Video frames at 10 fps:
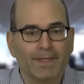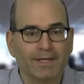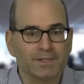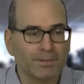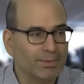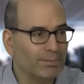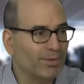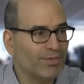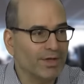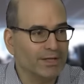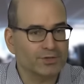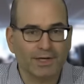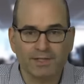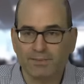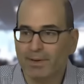And some people think
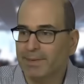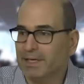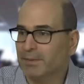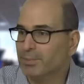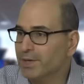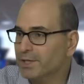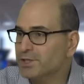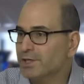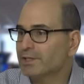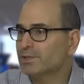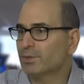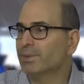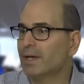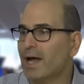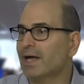trading's about making predictions or
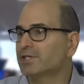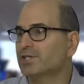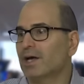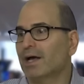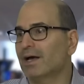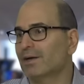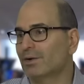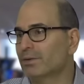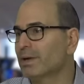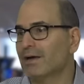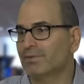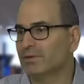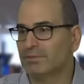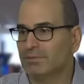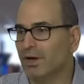being a hot shot or
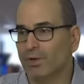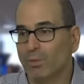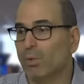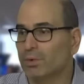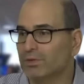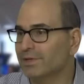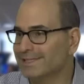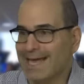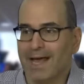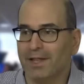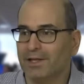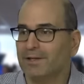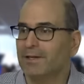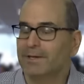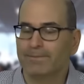having unworldly talent.
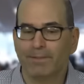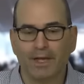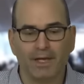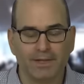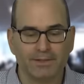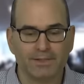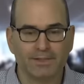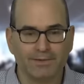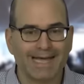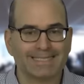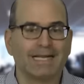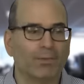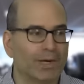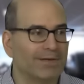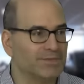And that's
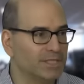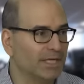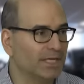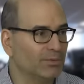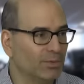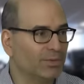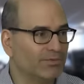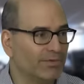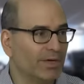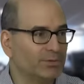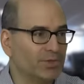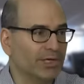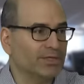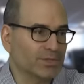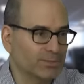not what I've seen when we've developed
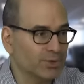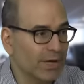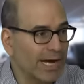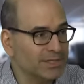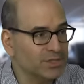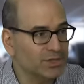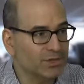traders from scratch